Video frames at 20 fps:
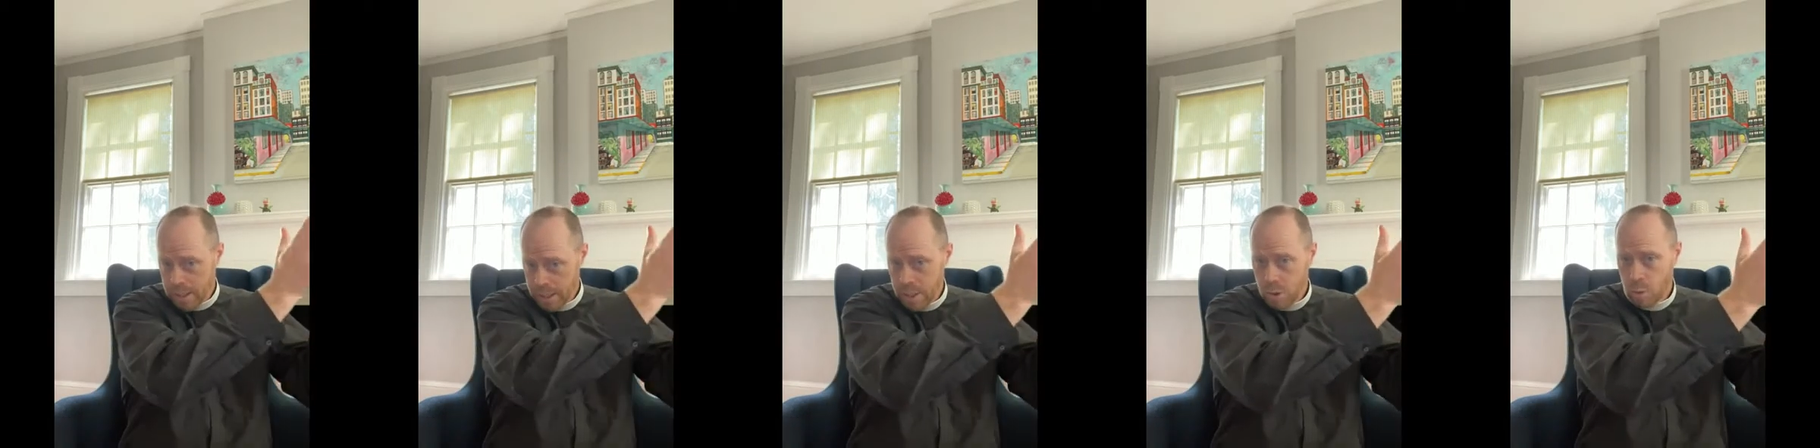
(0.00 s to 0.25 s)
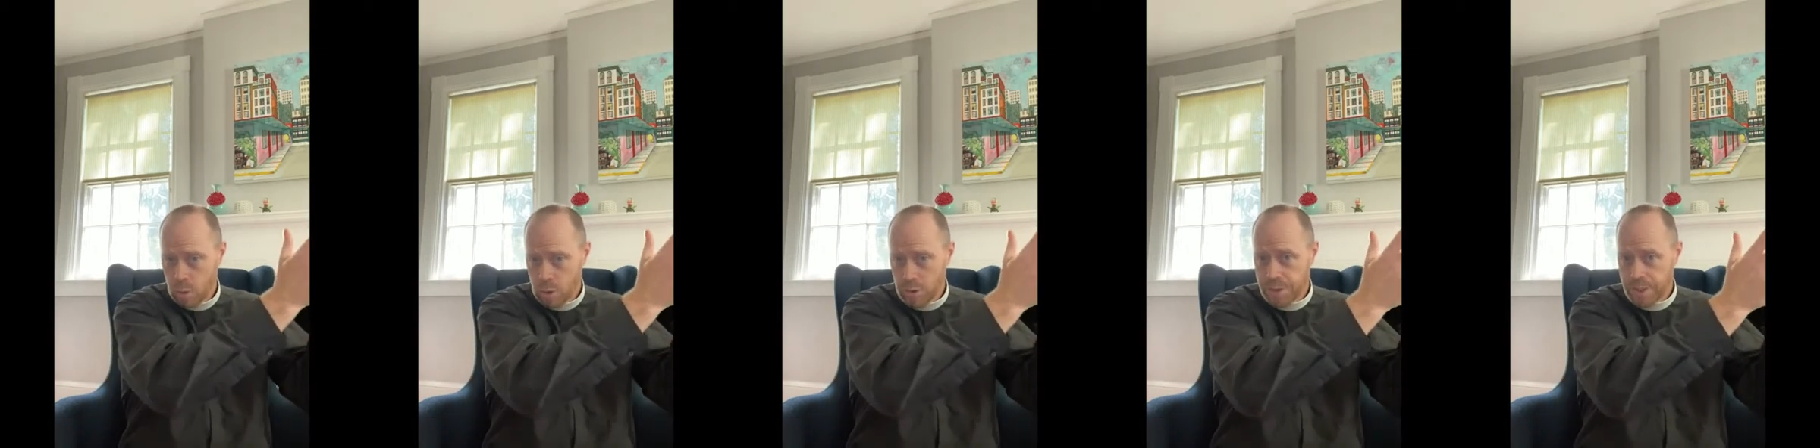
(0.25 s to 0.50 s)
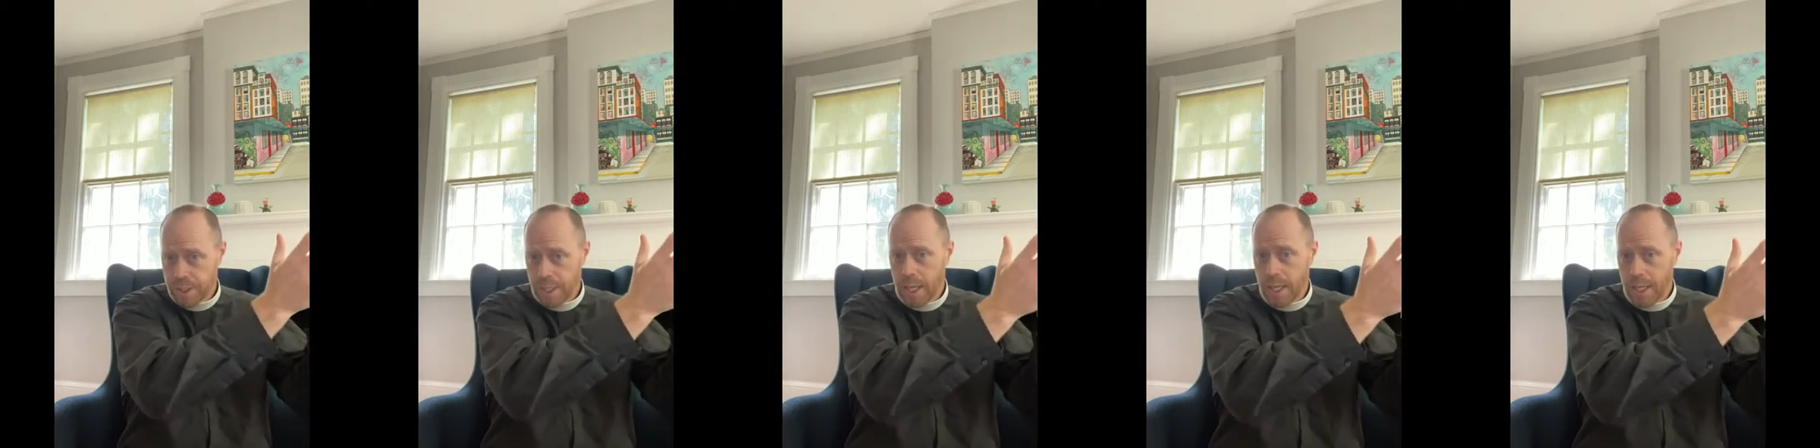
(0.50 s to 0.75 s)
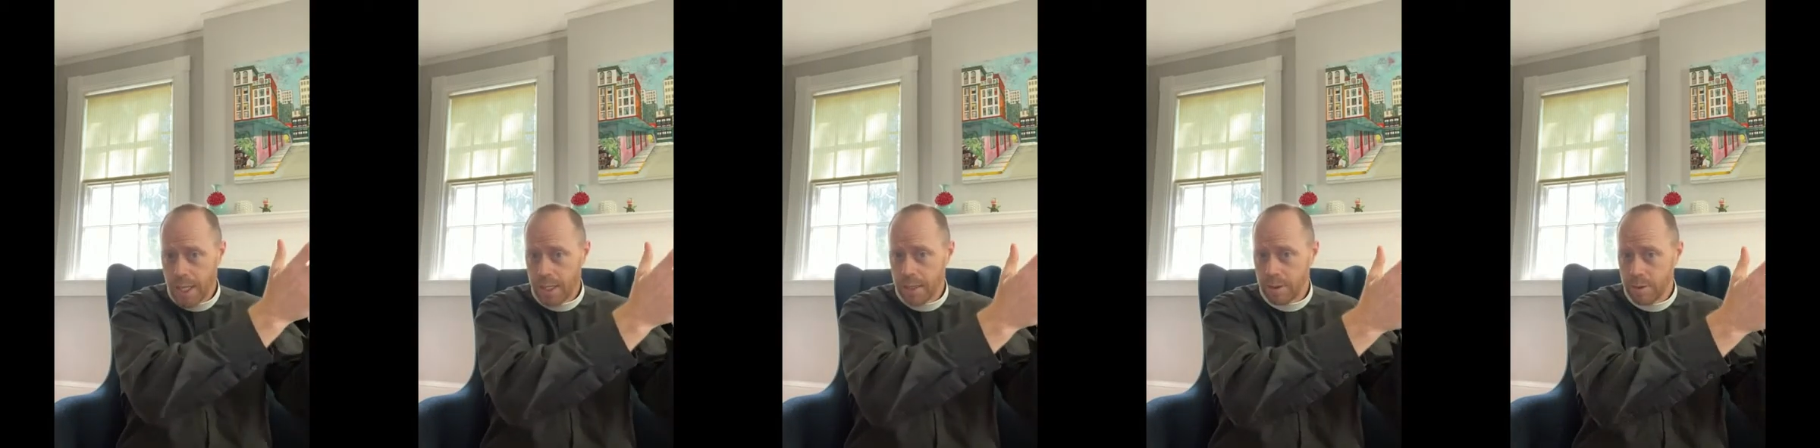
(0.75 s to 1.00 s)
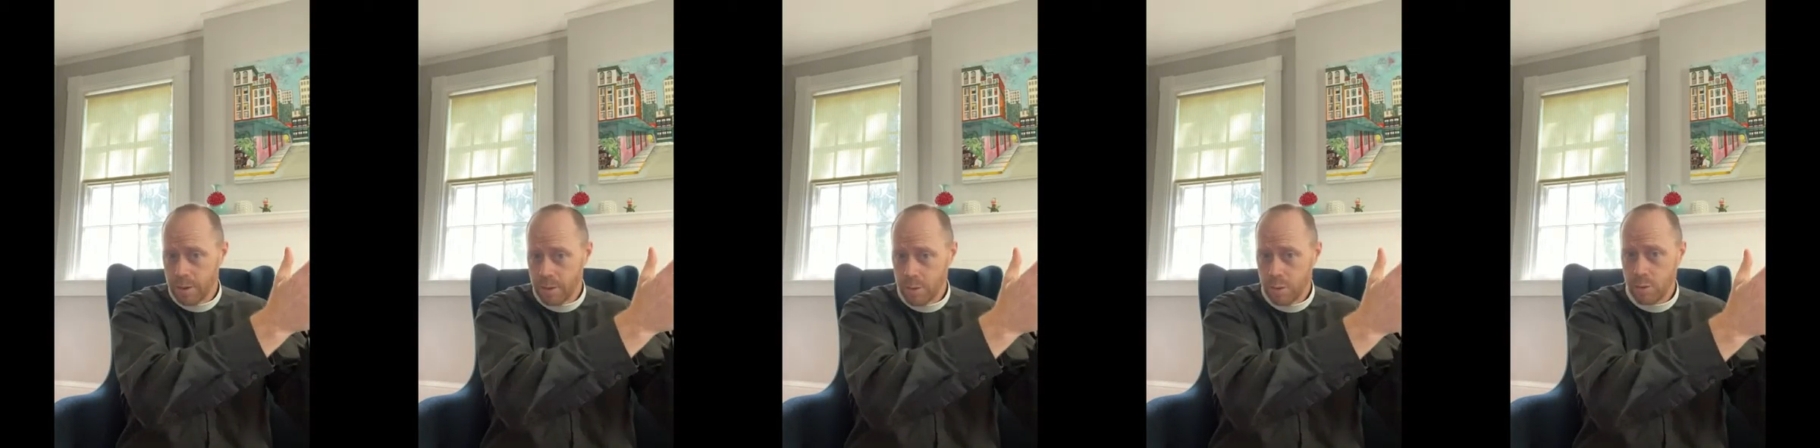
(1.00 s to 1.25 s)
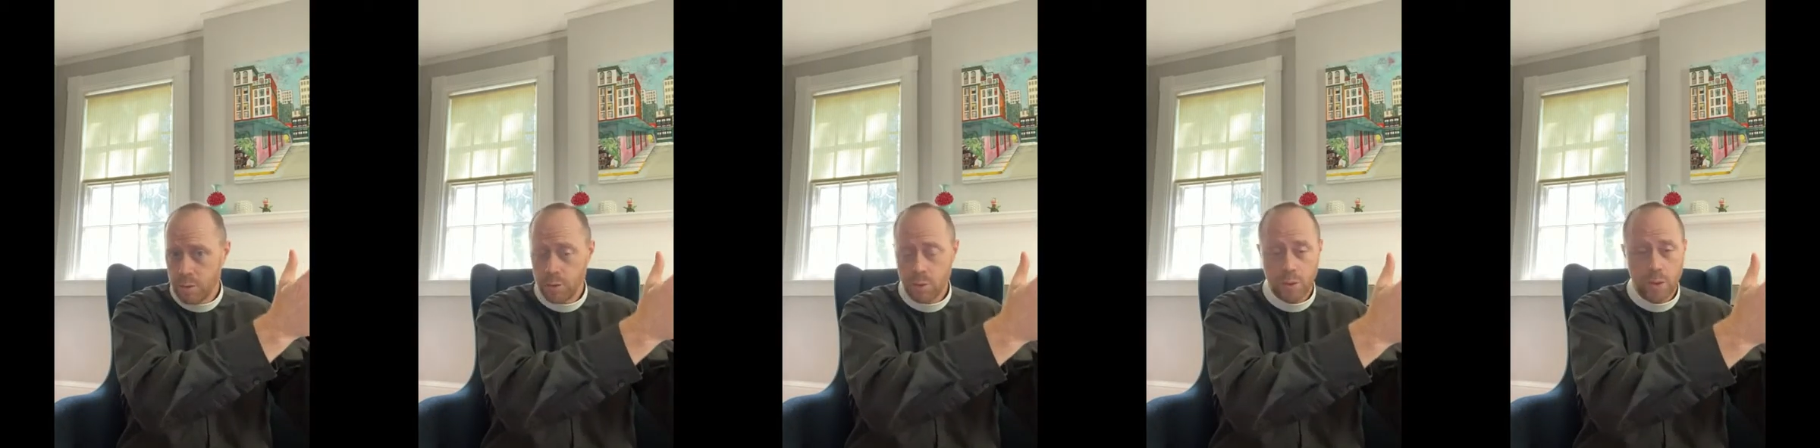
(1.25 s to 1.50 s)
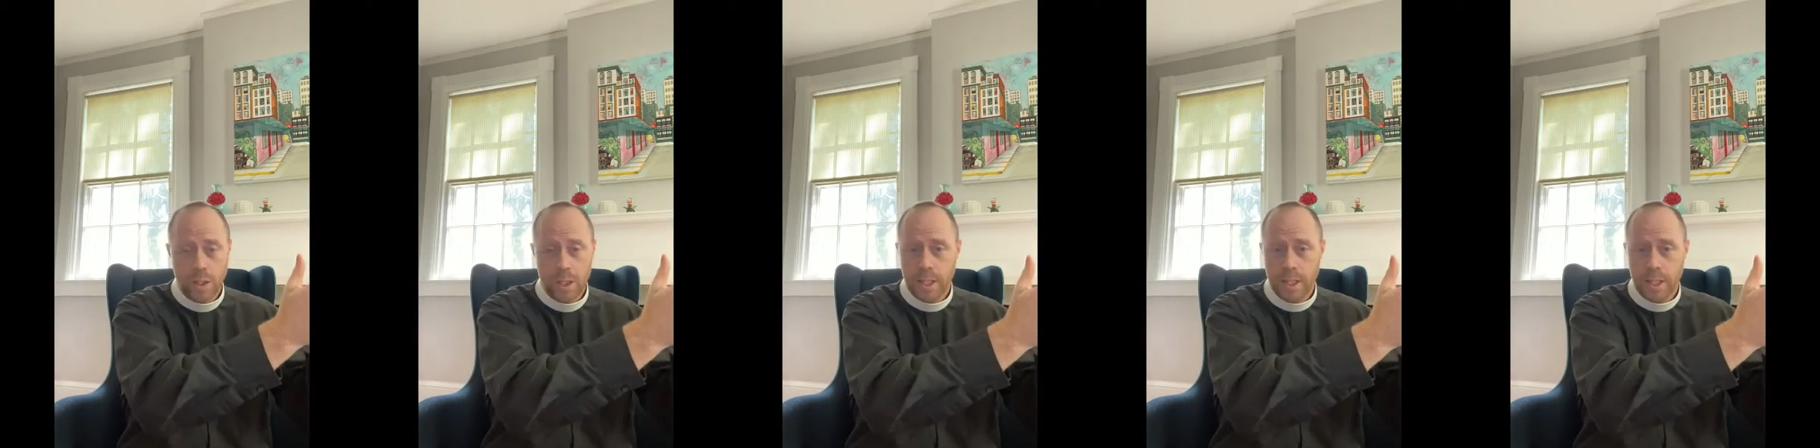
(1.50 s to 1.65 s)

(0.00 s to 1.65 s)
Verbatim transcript: equal to God who,